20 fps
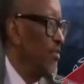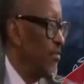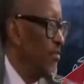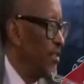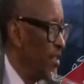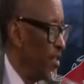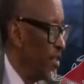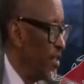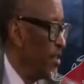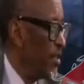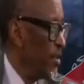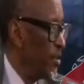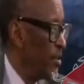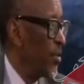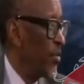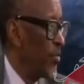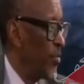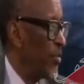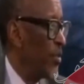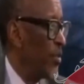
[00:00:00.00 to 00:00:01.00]
in
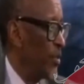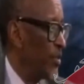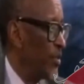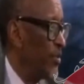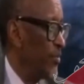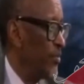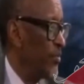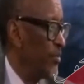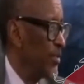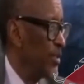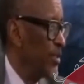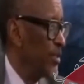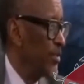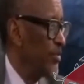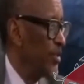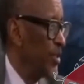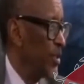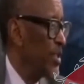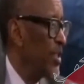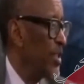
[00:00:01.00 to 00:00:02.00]
Europe,
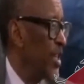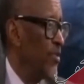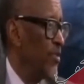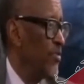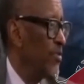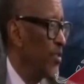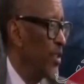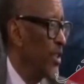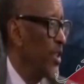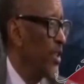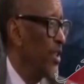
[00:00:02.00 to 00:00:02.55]
not in Africa.